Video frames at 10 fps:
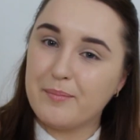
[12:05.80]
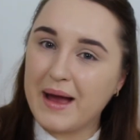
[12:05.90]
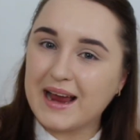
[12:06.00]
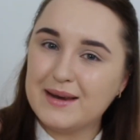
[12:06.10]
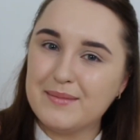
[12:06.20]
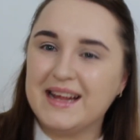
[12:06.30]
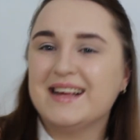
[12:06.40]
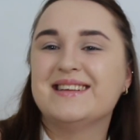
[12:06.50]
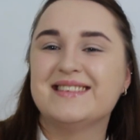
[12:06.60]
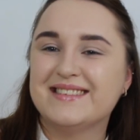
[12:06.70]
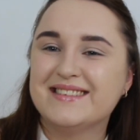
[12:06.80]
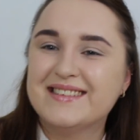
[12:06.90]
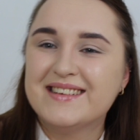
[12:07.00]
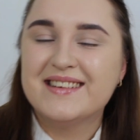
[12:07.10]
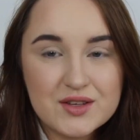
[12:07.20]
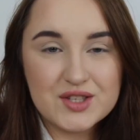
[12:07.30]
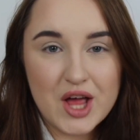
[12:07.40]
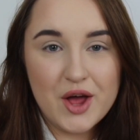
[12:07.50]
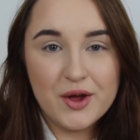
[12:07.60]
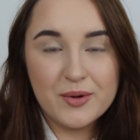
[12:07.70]
Back in a minute.
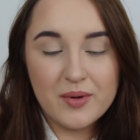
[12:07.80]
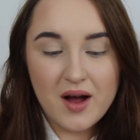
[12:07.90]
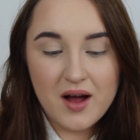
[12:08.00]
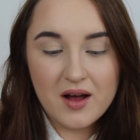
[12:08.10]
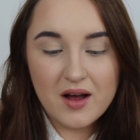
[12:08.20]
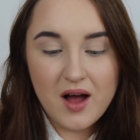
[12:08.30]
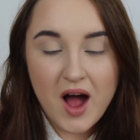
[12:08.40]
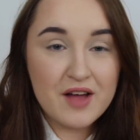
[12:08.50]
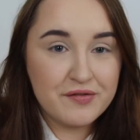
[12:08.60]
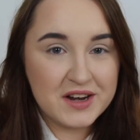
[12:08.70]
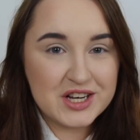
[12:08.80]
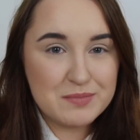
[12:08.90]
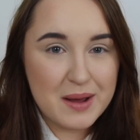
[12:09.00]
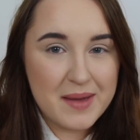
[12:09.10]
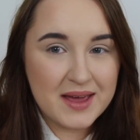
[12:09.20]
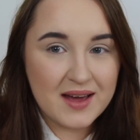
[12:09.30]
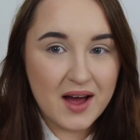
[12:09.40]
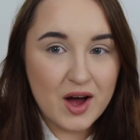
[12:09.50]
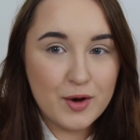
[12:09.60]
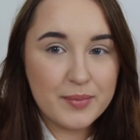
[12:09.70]
So I finished my
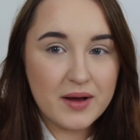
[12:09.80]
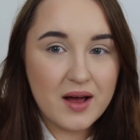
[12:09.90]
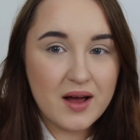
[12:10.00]
makeup.